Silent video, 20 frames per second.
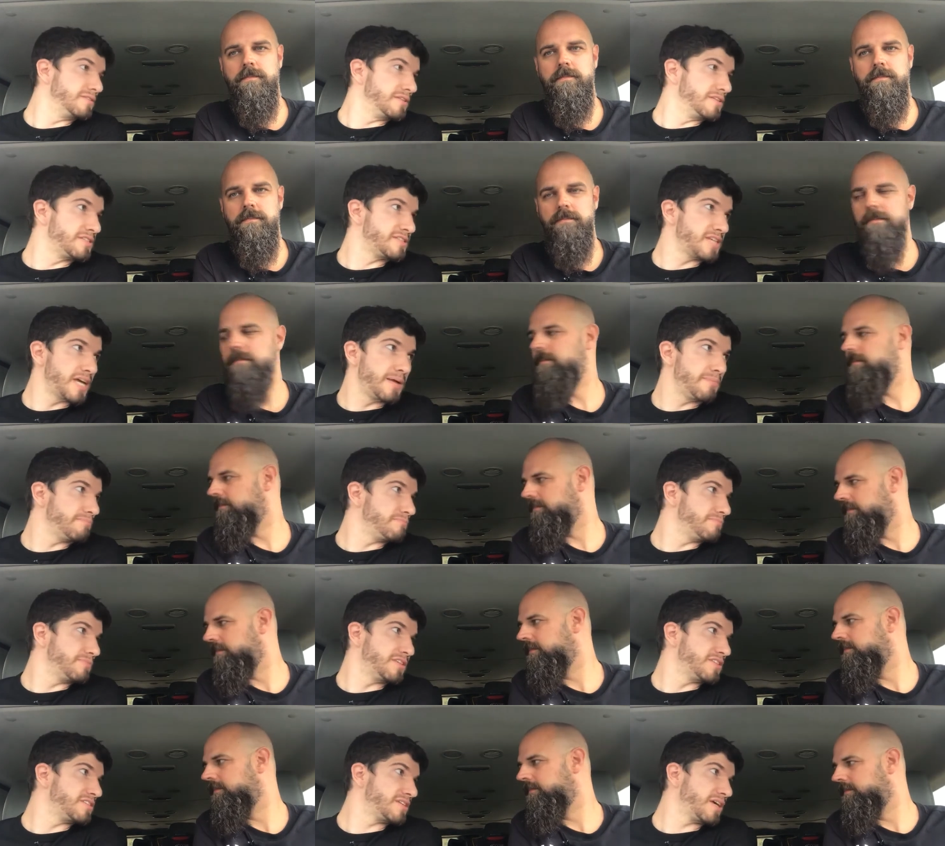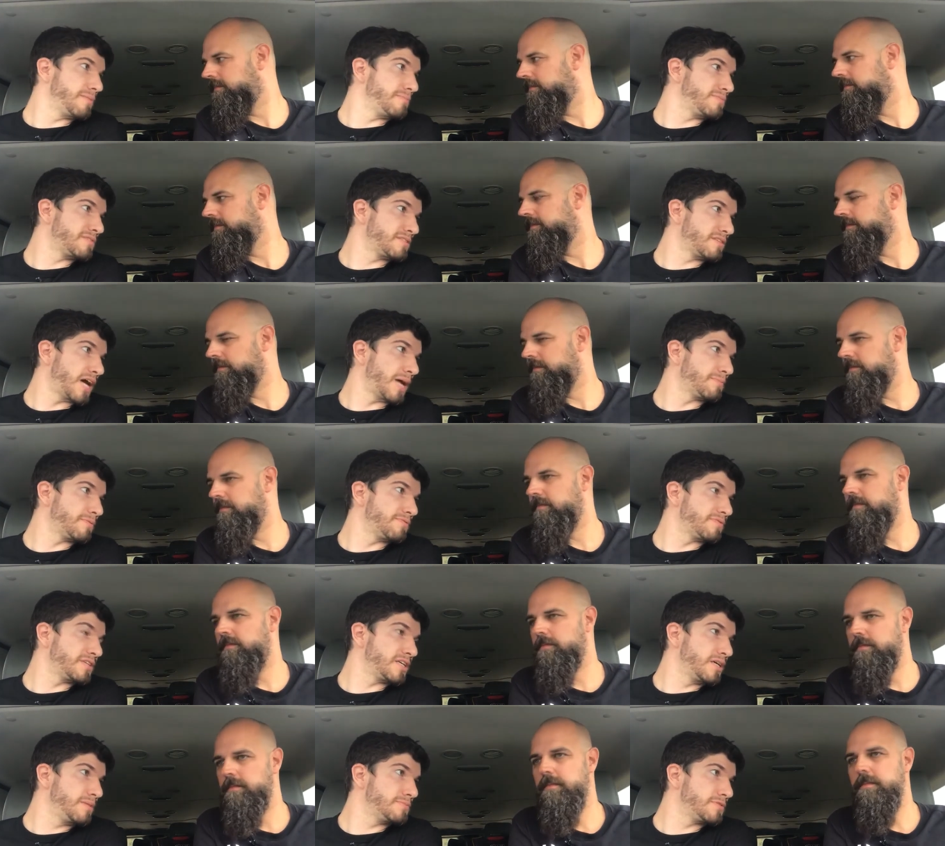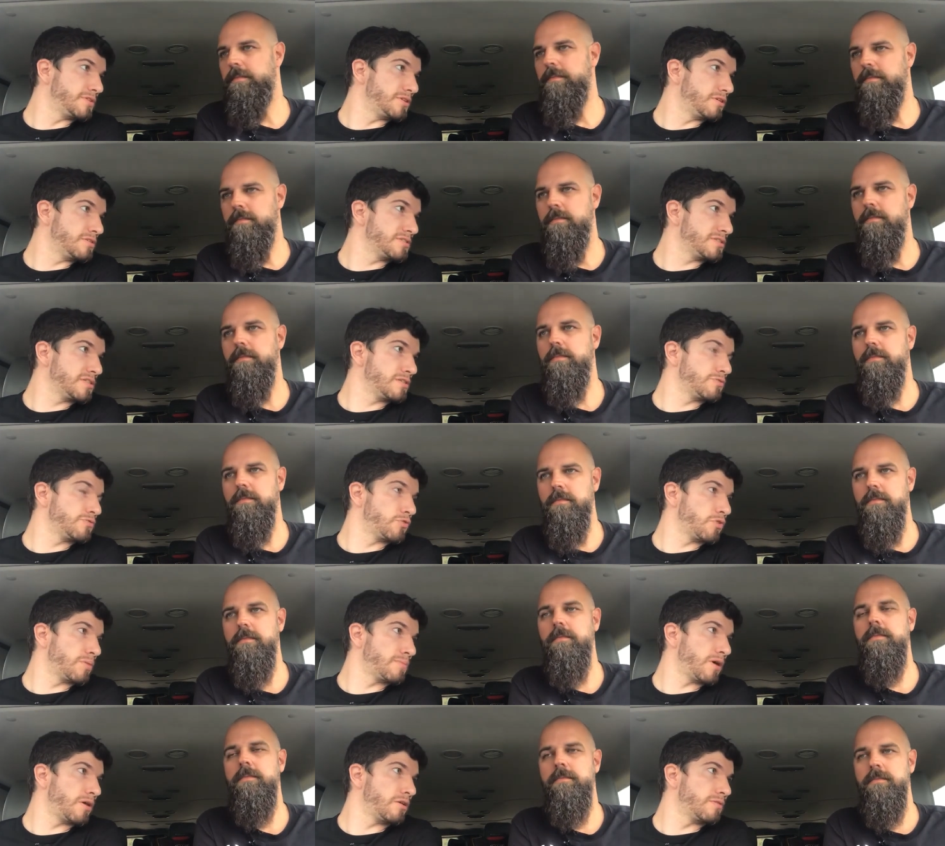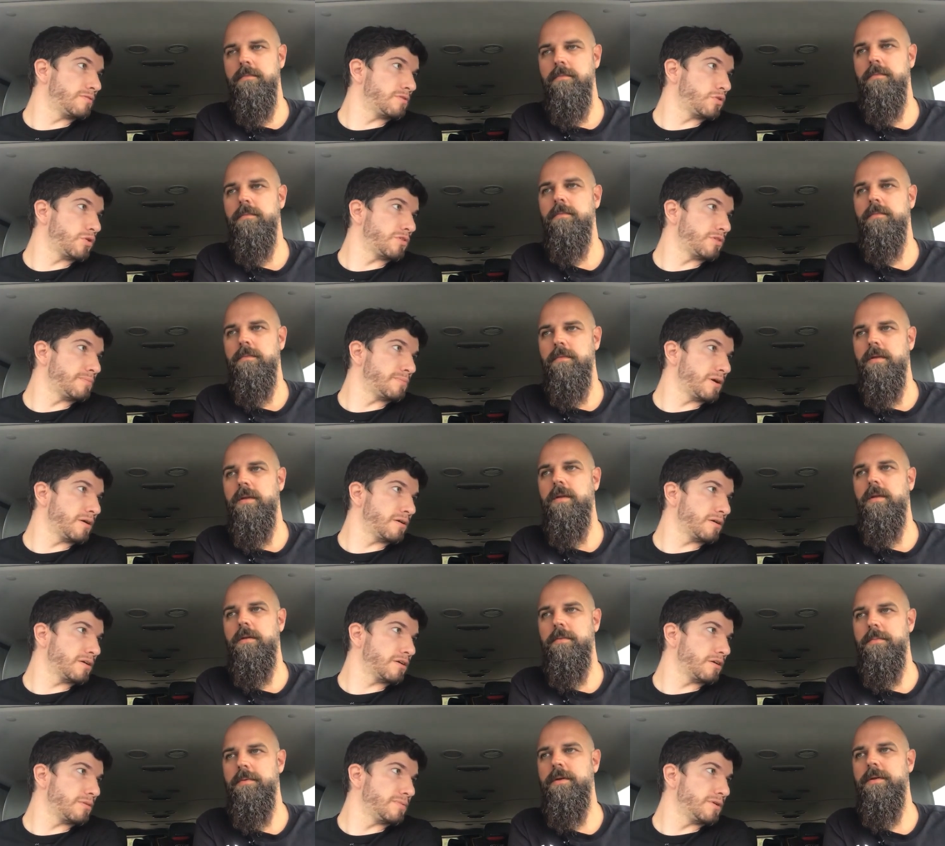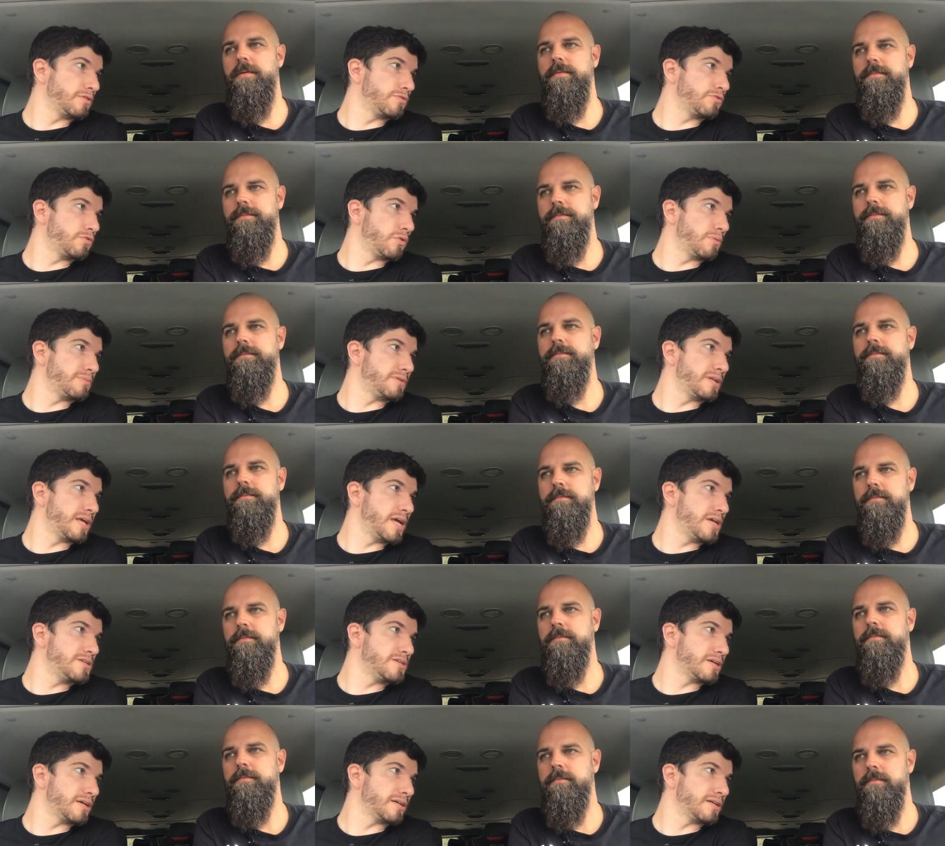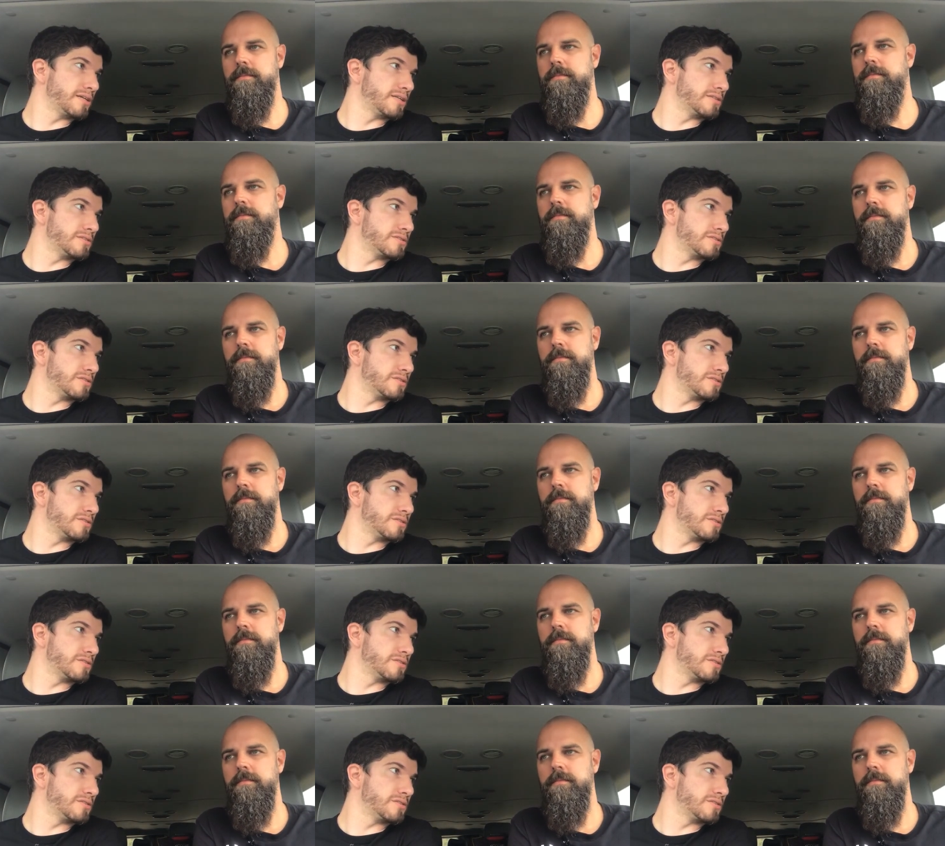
Speaker 1: the same the same type of teams that you're seeing form all over North America right. are being formed in Asia and